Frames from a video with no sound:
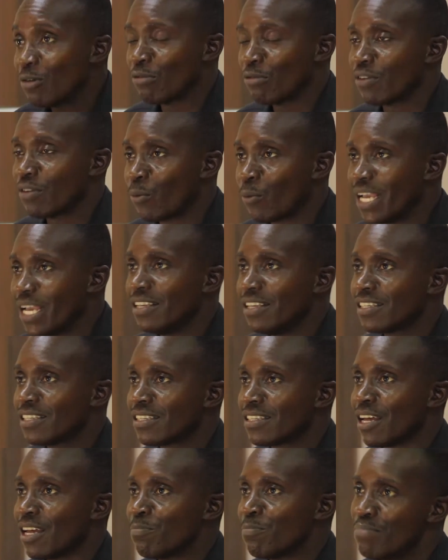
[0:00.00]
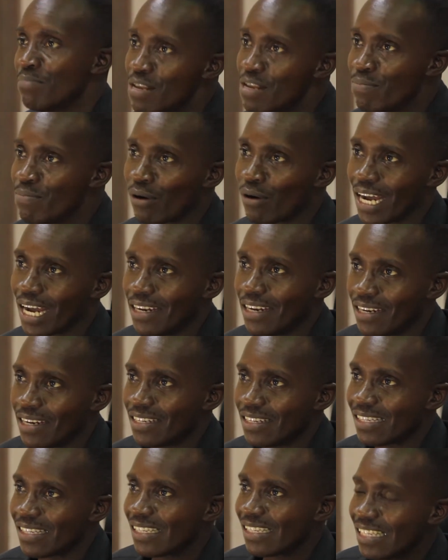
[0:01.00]
one of the ways that people
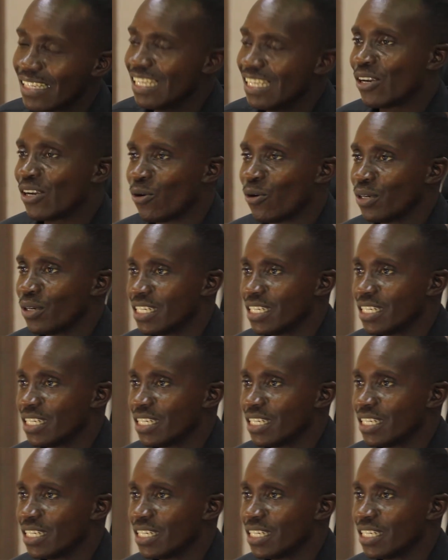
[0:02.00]
can see